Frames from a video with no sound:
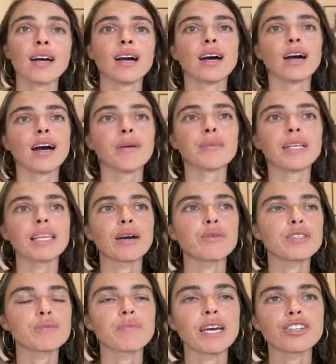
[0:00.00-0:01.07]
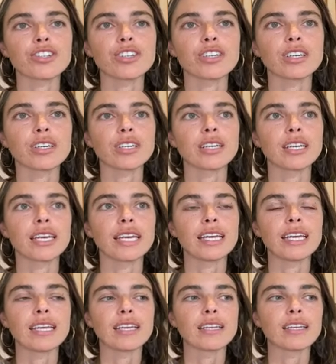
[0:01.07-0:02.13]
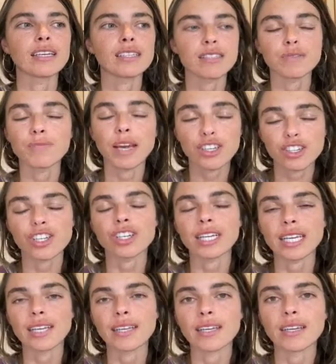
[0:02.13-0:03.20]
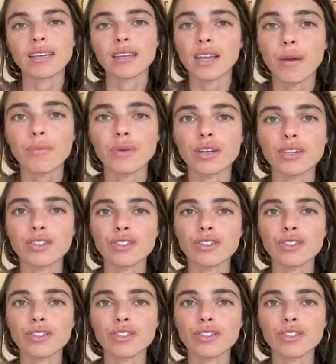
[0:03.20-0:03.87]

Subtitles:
and that was measured in numbers.